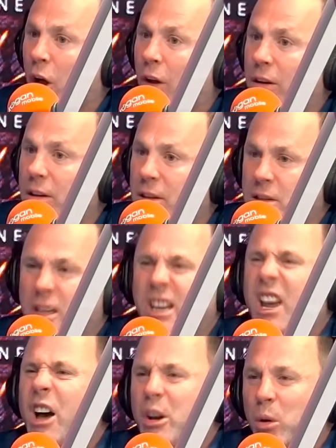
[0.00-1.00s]
the lot. So
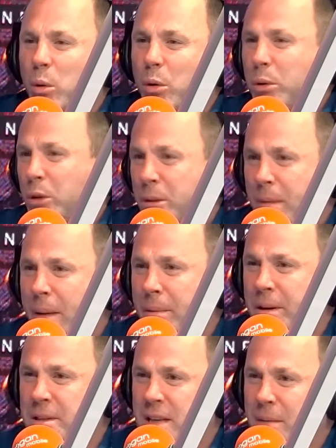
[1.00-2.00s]
you go to Hawthorn, you
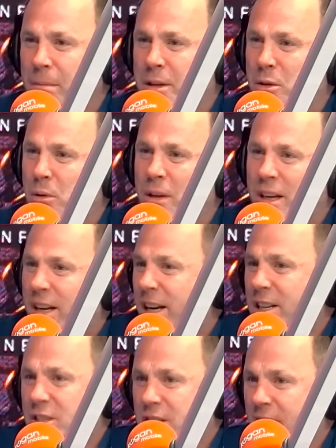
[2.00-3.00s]
bump into Sam Mitchell,
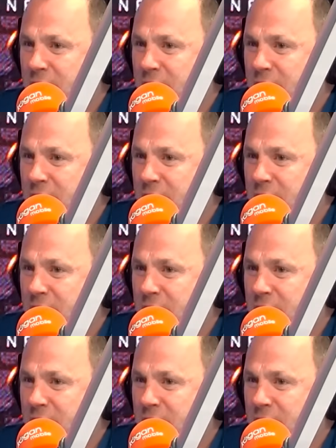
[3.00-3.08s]
he